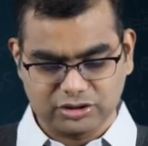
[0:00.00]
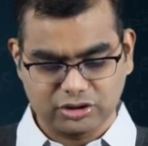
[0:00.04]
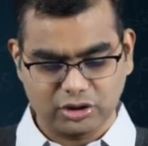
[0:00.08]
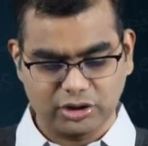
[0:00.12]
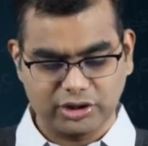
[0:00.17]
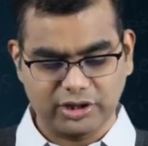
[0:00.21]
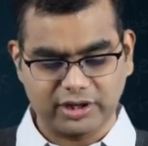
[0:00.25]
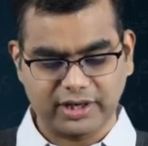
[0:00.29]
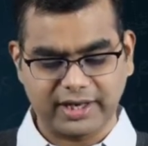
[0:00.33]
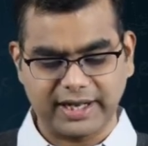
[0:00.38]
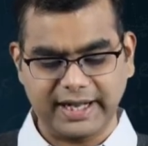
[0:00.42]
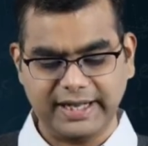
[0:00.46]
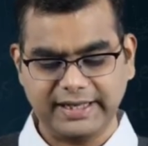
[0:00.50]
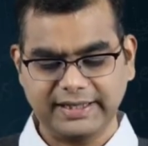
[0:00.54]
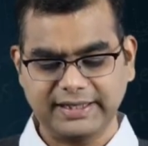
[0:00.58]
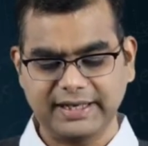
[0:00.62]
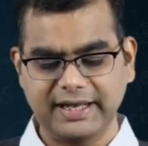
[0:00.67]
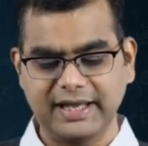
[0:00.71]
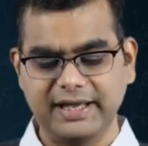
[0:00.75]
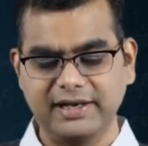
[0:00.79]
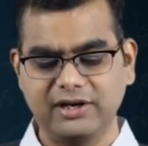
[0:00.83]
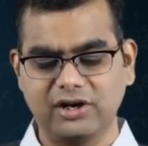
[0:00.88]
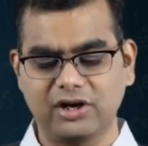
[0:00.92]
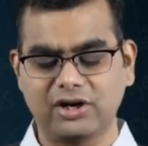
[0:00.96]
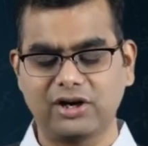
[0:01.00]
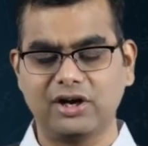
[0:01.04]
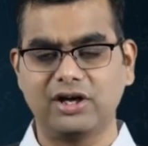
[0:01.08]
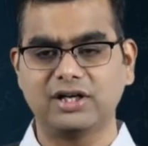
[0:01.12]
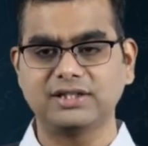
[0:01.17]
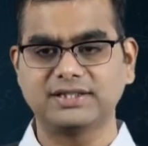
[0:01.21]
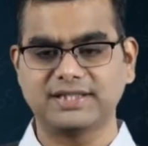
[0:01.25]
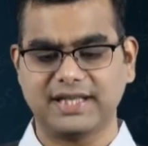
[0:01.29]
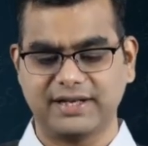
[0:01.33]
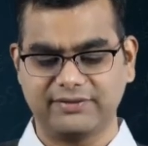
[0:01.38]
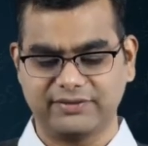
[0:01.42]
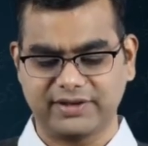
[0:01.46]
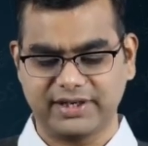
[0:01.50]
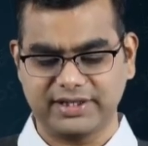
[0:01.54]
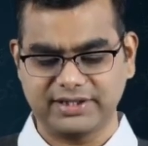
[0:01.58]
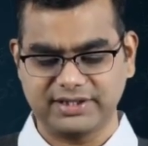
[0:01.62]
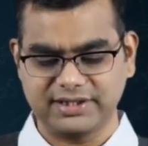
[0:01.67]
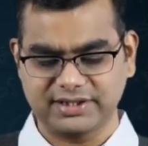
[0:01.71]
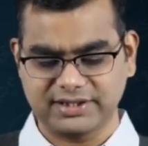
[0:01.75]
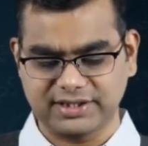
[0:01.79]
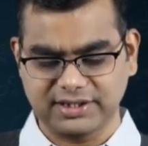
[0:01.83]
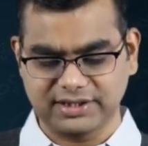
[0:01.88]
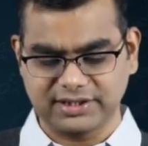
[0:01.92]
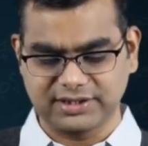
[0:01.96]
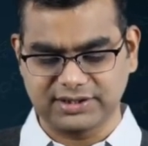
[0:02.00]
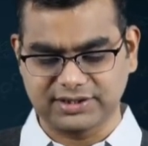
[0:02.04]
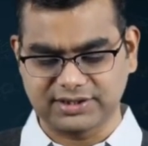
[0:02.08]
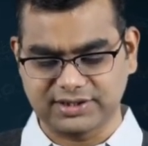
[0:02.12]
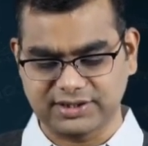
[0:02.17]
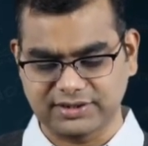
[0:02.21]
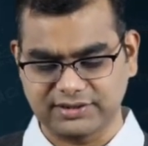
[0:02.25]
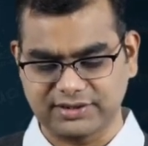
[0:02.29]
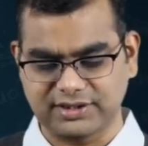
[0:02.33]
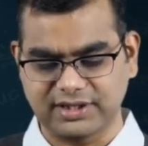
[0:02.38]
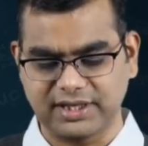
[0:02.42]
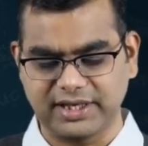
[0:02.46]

So, your net gain or loss after adjusting this